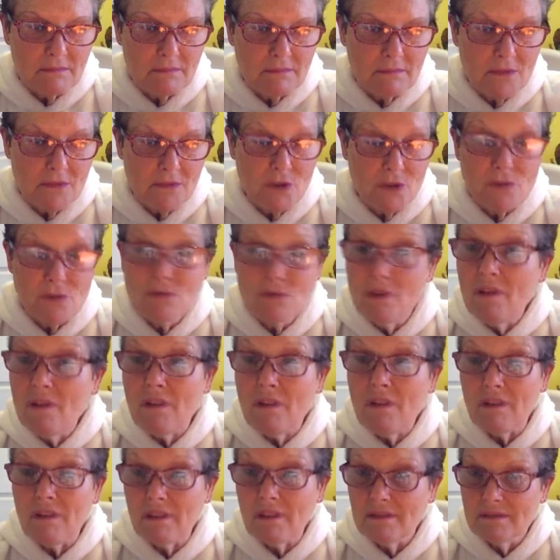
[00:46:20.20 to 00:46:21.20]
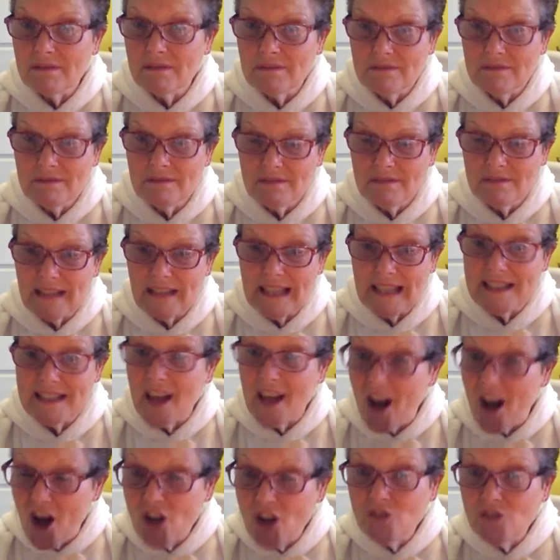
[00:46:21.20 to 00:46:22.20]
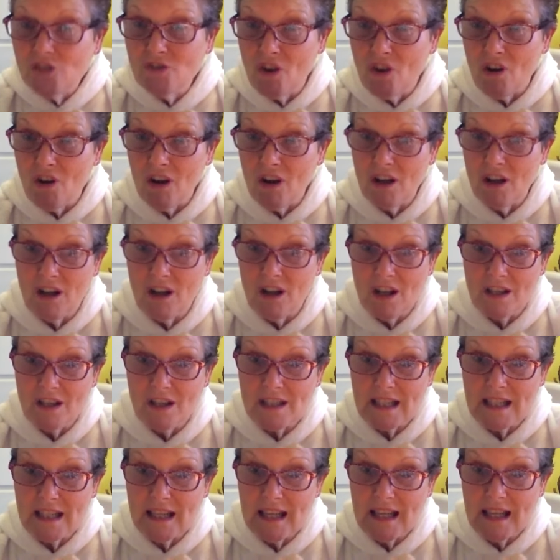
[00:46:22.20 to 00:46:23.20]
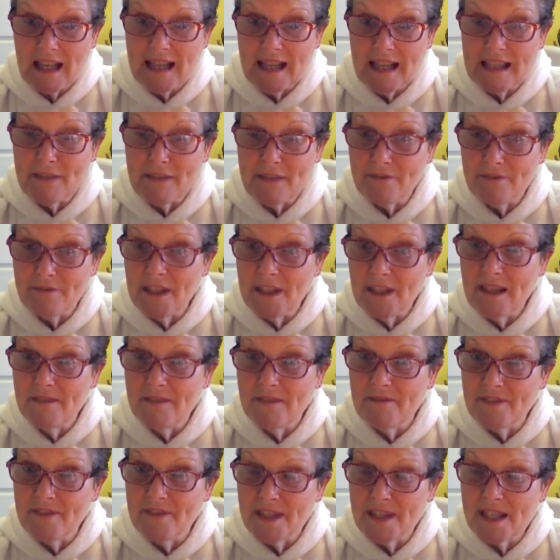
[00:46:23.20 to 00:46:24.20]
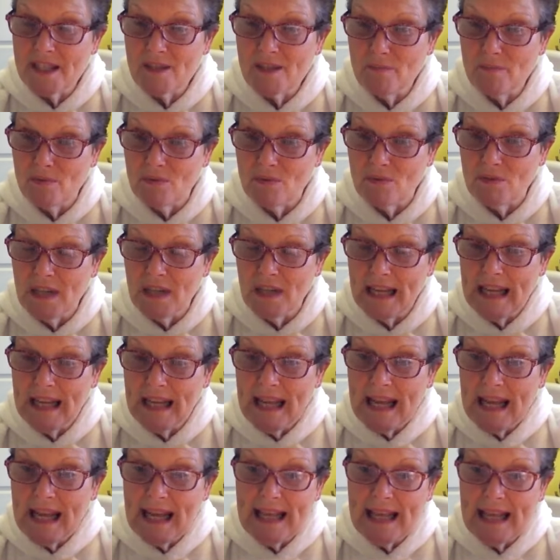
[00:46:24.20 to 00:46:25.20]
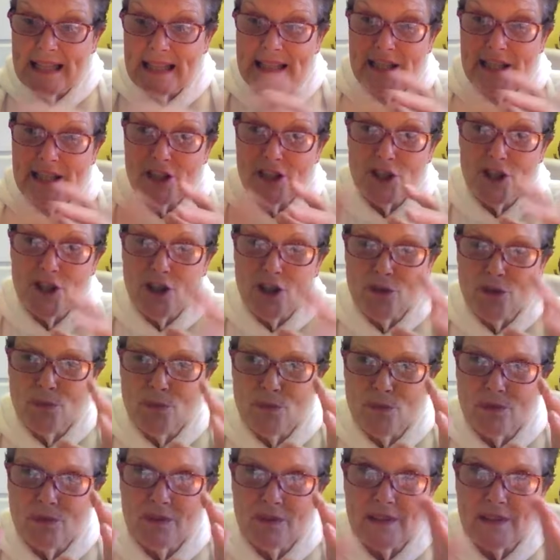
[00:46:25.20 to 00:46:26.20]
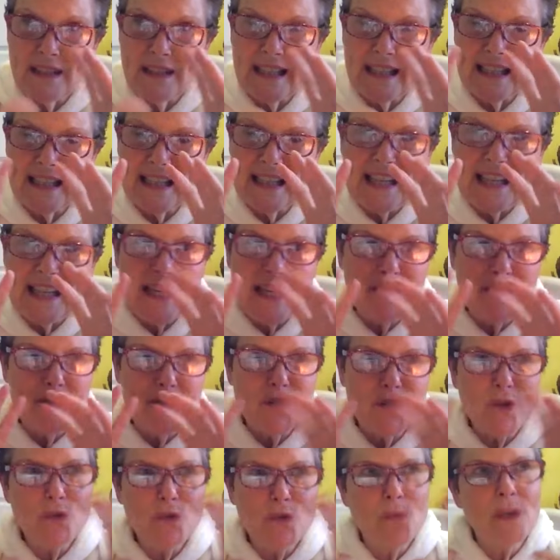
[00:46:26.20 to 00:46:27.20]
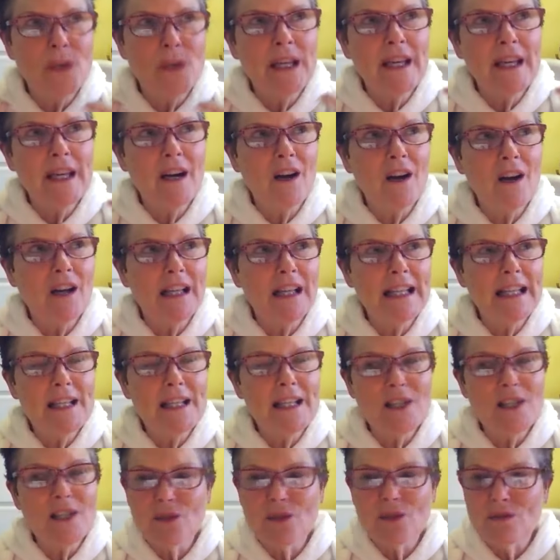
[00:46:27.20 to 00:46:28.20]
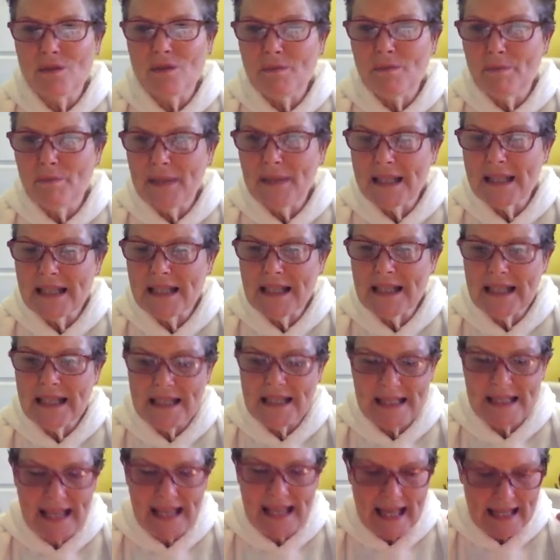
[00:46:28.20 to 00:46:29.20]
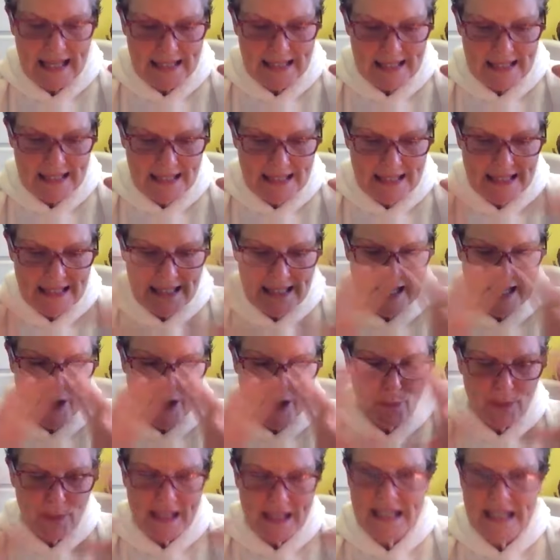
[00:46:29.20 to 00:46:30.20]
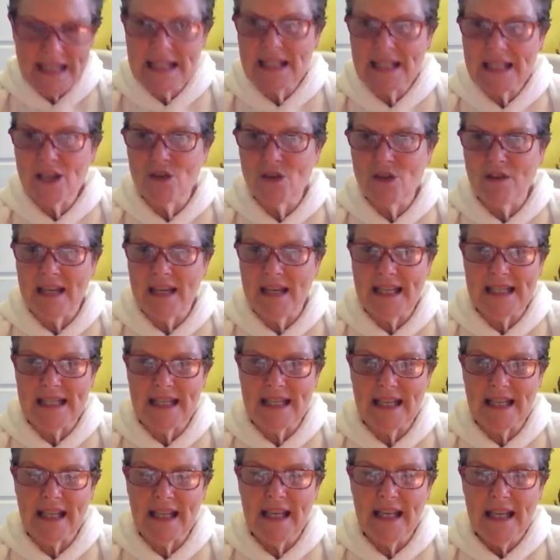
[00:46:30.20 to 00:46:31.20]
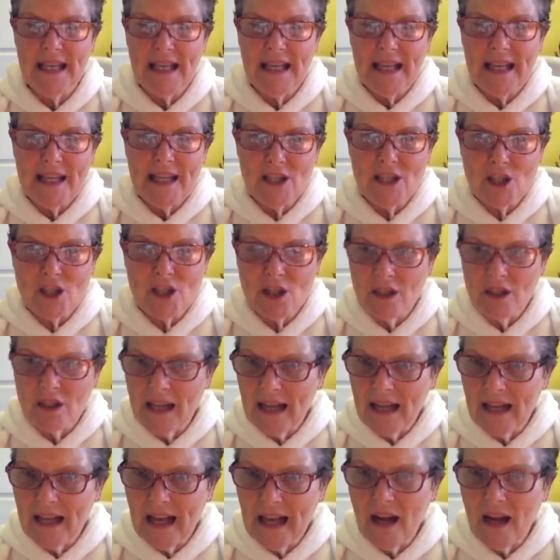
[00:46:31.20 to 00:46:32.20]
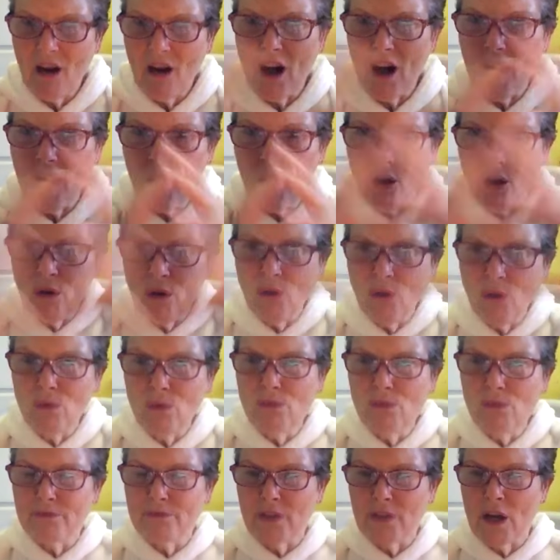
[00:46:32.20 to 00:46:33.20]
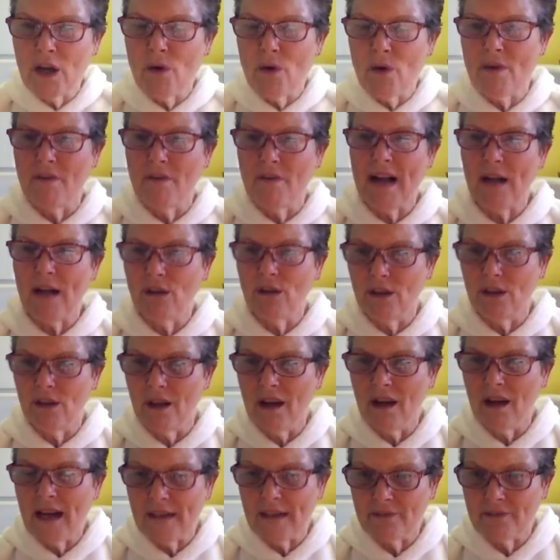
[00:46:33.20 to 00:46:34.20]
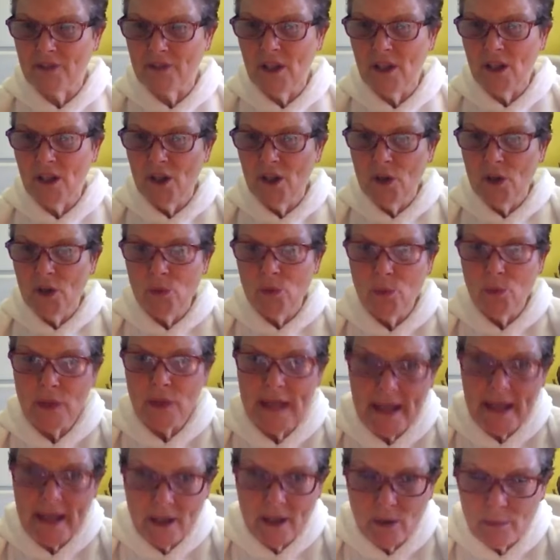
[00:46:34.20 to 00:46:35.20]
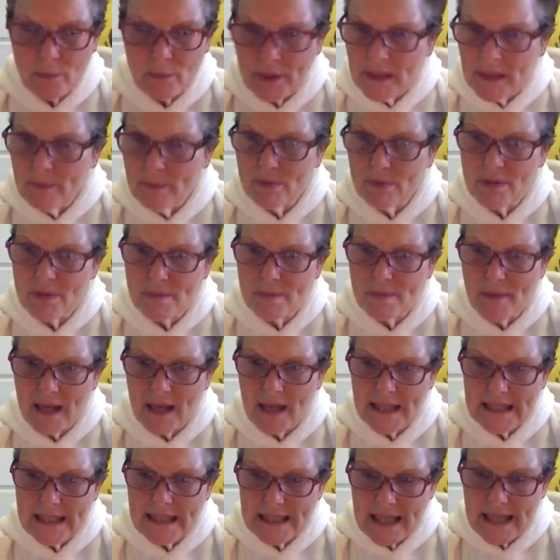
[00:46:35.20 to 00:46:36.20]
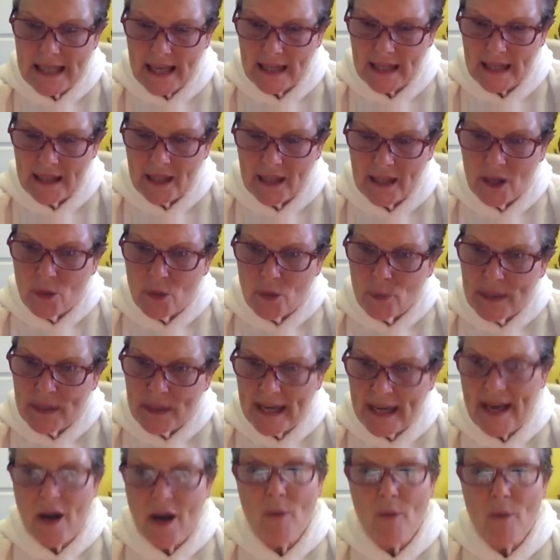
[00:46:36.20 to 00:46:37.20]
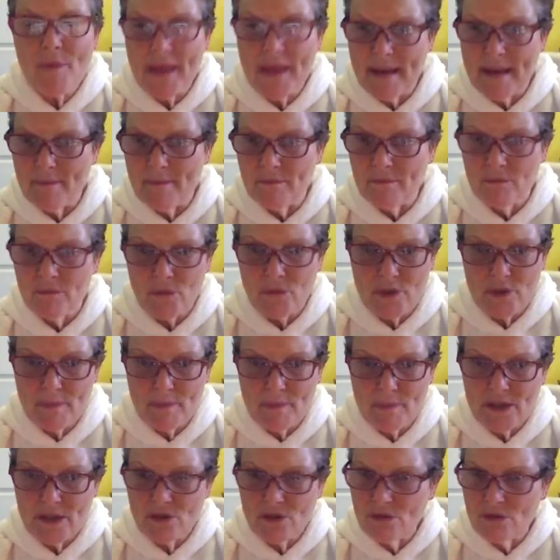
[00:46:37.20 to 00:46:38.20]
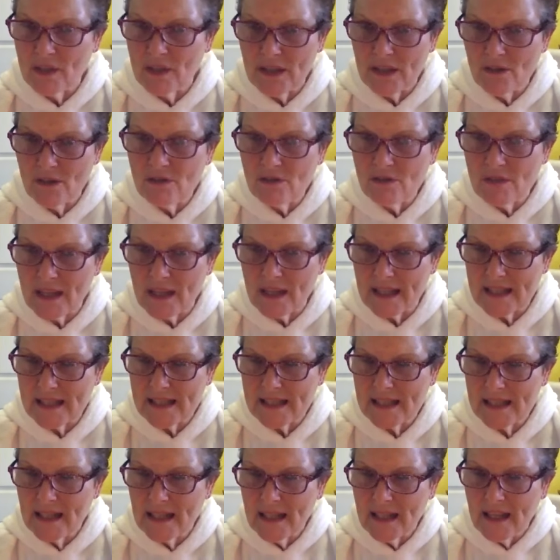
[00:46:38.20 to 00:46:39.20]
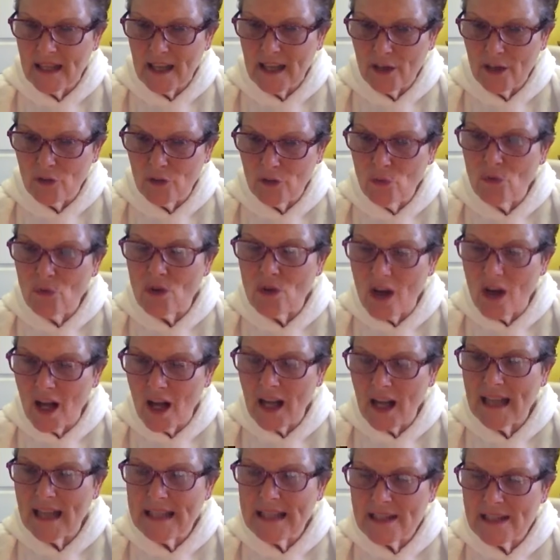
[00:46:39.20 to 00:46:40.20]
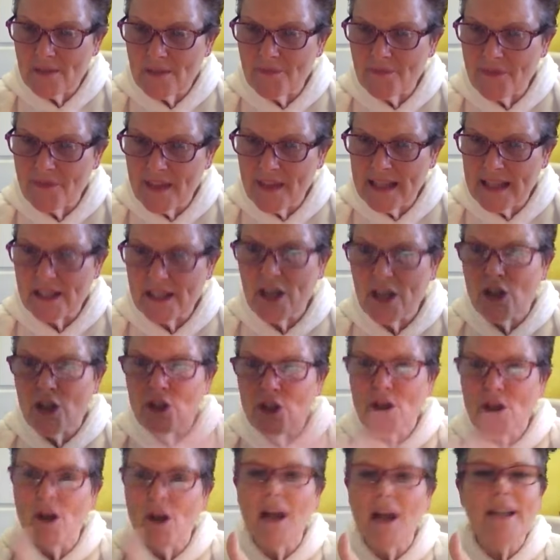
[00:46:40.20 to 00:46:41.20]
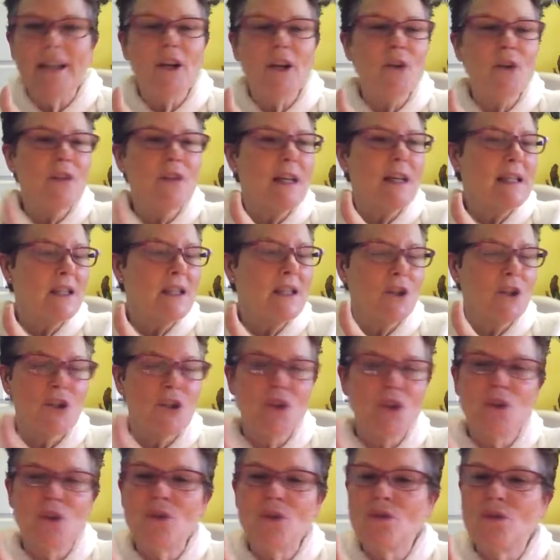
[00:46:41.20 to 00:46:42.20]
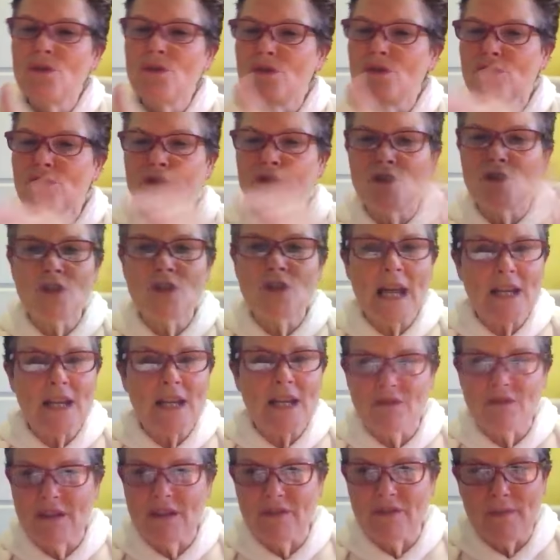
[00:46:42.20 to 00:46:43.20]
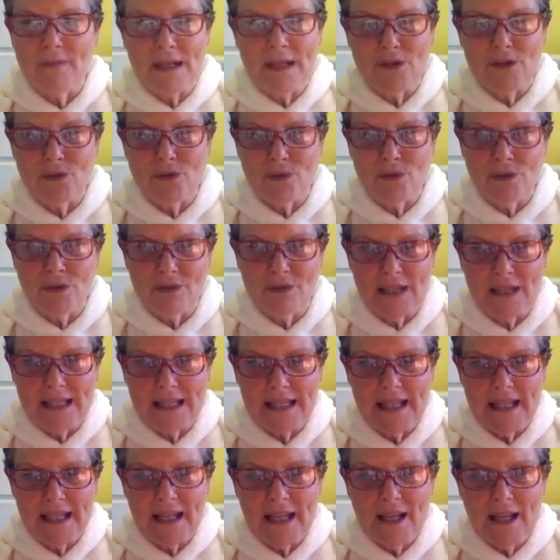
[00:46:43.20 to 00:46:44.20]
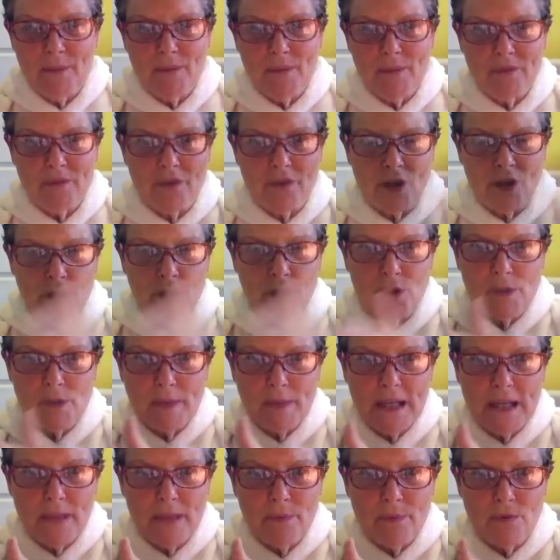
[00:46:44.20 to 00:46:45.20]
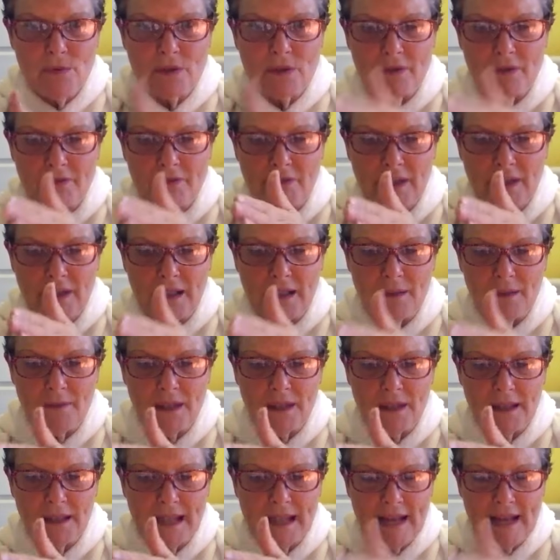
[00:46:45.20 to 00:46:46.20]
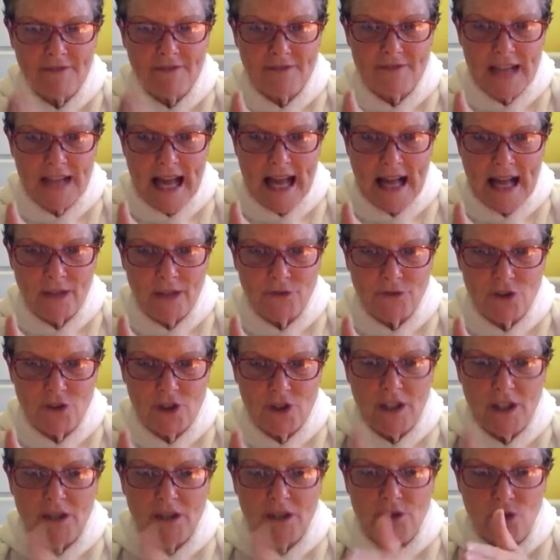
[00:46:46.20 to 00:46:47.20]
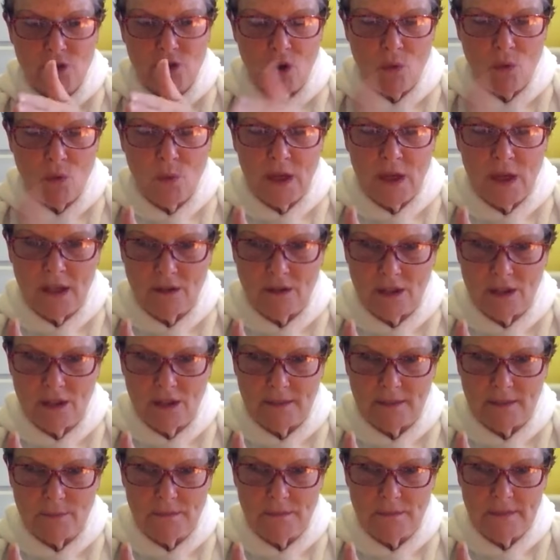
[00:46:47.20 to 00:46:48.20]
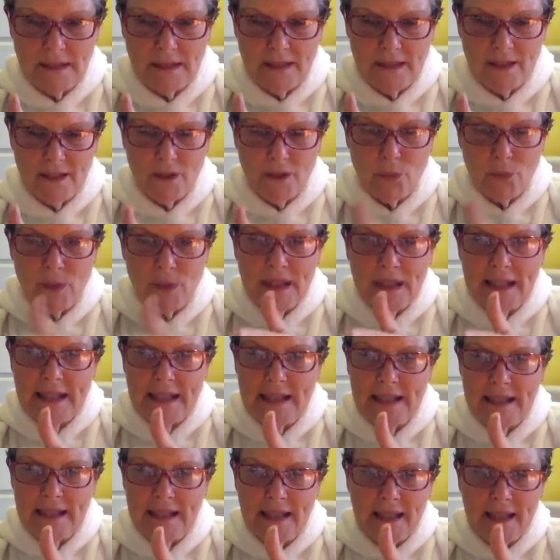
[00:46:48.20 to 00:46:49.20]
do not and are not heard, and they feel invisible. And, you know, even though we are into business and this is how we integrate it into our whole flow of our life, we help people's mindset. We help them with mental illness and all kinds of things. You know, I know there's a huge trajectory for mental illness, but for those people that feel left out, not welcome, we can